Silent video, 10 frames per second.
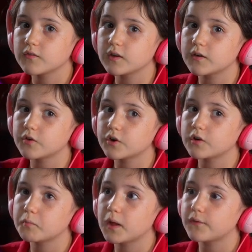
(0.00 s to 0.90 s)
if you never
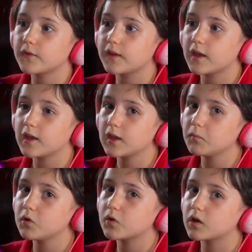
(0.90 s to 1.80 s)
heard about the
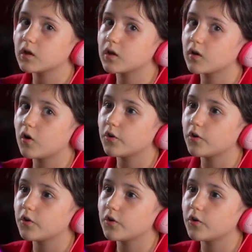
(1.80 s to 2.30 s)
game, you can